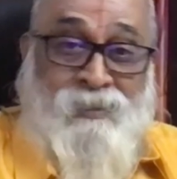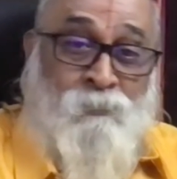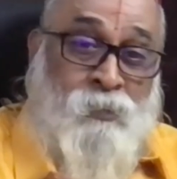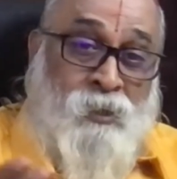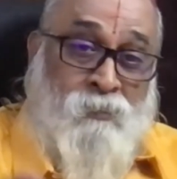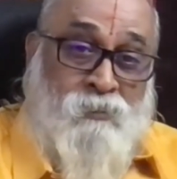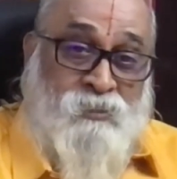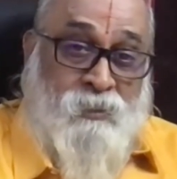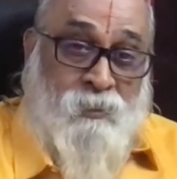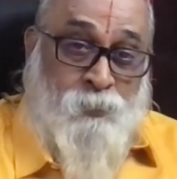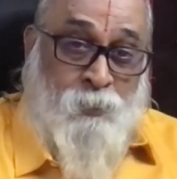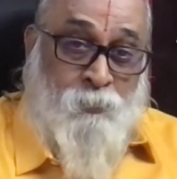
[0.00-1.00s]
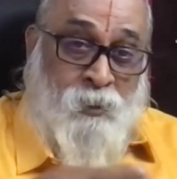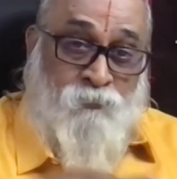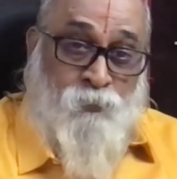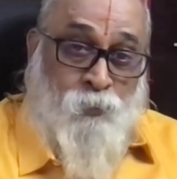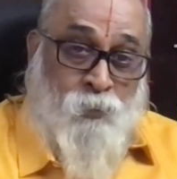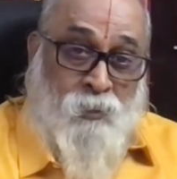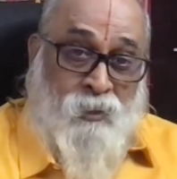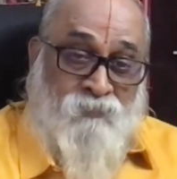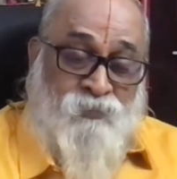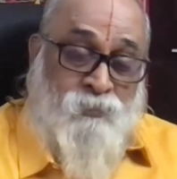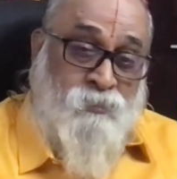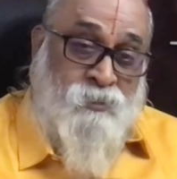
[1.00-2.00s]
Somebody was keeping my
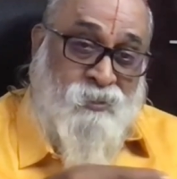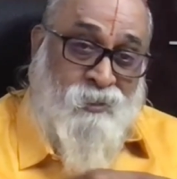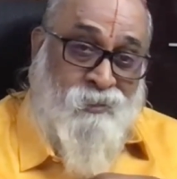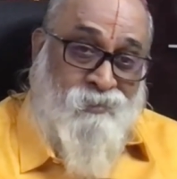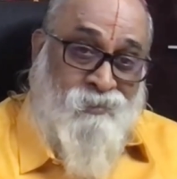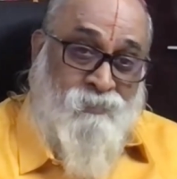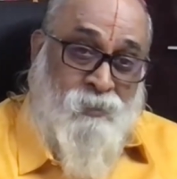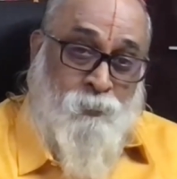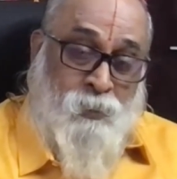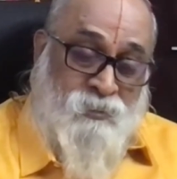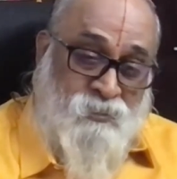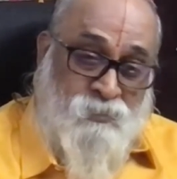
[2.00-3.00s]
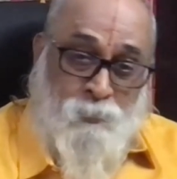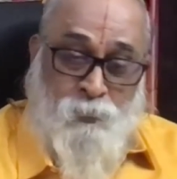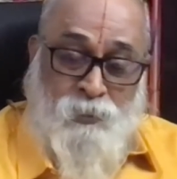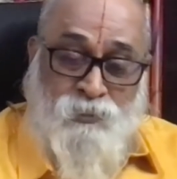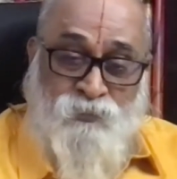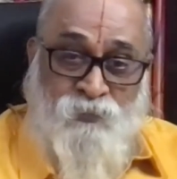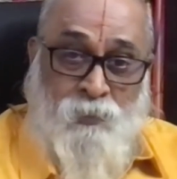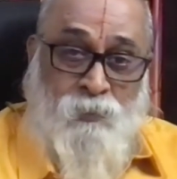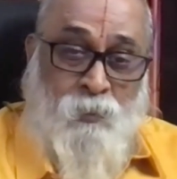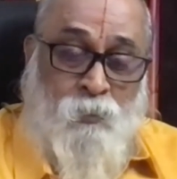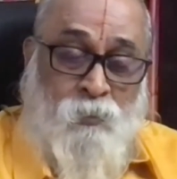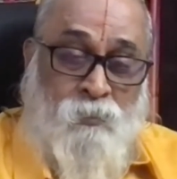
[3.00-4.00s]
photograph inside the purse. The purse
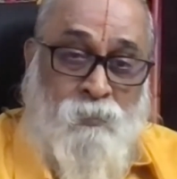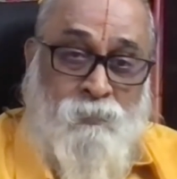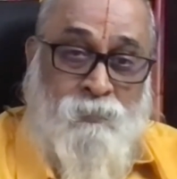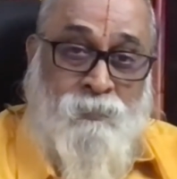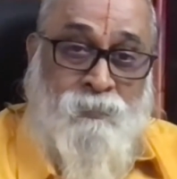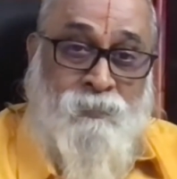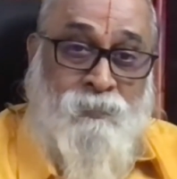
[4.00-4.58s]
fell down.